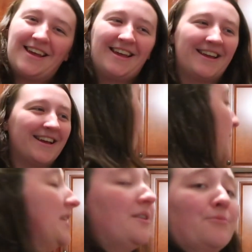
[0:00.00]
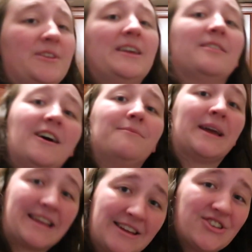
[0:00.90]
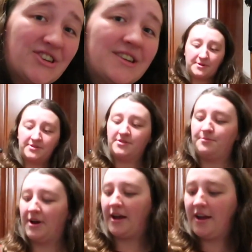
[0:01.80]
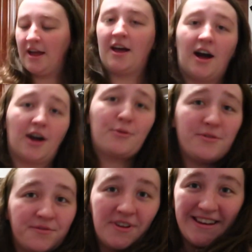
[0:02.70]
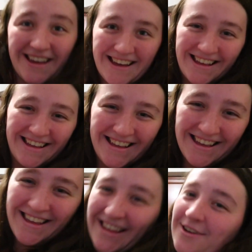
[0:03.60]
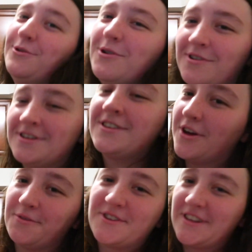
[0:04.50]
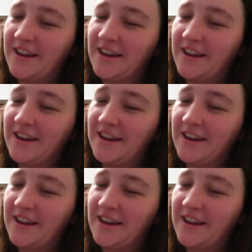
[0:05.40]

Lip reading: I really, really love my kitchen. Sponsored by Aquafina. Ooh, no, I'm just